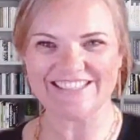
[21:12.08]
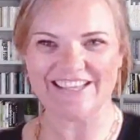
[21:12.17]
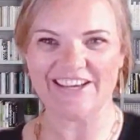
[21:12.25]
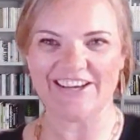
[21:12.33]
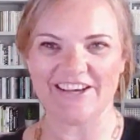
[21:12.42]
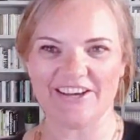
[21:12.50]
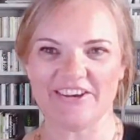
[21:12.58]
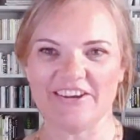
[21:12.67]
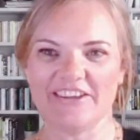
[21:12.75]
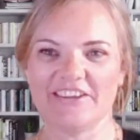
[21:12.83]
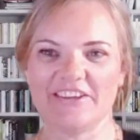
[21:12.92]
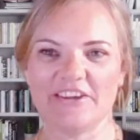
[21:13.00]

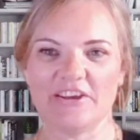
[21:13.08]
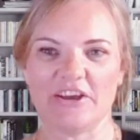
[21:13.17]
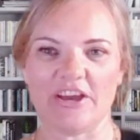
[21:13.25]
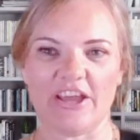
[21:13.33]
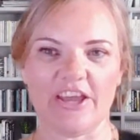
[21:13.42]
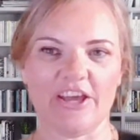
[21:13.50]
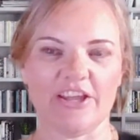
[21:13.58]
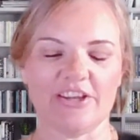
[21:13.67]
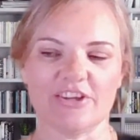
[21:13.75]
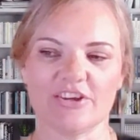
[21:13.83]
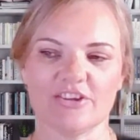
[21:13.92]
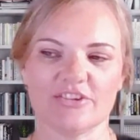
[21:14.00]

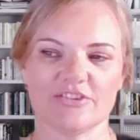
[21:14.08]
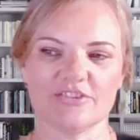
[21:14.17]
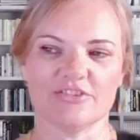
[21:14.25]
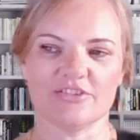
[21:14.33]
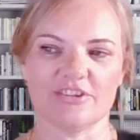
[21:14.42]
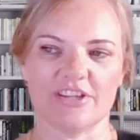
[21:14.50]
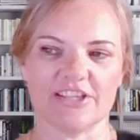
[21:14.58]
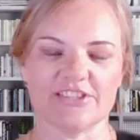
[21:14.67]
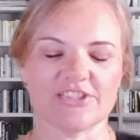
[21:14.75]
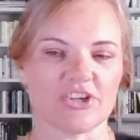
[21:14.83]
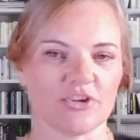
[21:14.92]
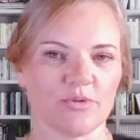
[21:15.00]
and they
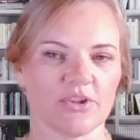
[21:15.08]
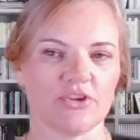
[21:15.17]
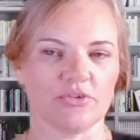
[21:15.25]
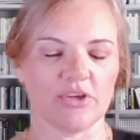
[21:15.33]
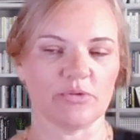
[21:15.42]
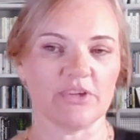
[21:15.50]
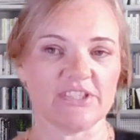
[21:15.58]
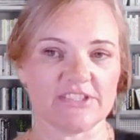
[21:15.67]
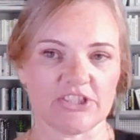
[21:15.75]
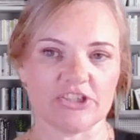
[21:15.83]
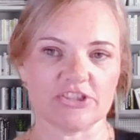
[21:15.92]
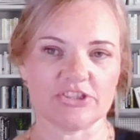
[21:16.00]
start with doing
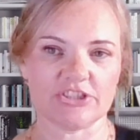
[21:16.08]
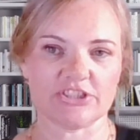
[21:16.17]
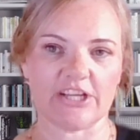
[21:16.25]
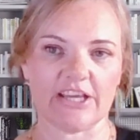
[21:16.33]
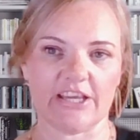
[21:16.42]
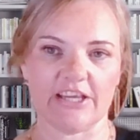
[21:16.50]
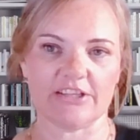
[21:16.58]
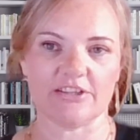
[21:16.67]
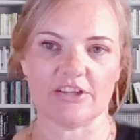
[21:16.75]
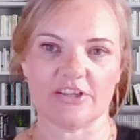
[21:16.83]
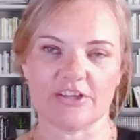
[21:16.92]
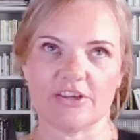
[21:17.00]
research,
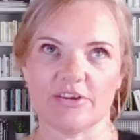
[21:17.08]
and